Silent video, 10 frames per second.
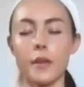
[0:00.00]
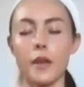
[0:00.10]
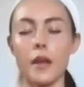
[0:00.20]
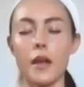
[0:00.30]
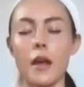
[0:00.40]

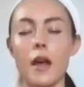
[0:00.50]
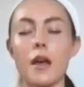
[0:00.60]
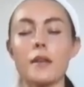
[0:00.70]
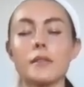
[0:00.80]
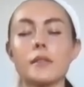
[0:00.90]

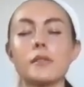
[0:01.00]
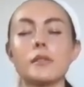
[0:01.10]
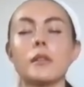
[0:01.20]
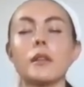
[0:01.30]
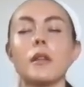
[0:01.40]
and a
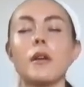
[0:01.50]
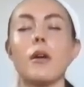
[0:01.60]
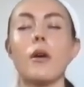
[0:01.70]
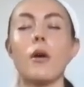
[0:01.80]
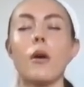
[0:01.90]

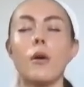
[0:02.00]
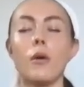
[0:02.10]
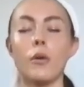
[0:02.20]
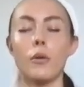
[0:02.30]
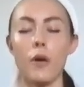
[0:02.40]

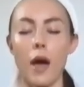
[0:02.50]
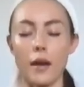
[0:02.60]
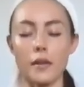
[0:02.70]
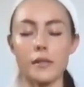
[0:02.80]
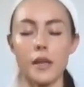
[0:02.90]
slow
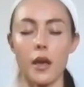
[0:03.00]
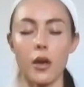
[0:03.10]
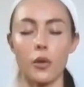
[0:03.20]
exhale.